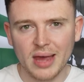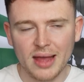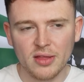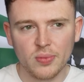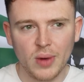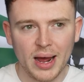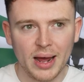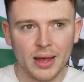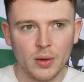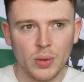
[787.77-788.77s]
hence
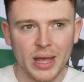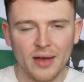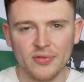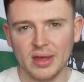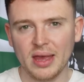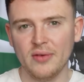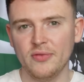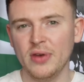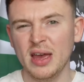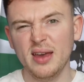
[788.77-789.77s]
why we have to
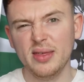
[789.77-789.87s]
give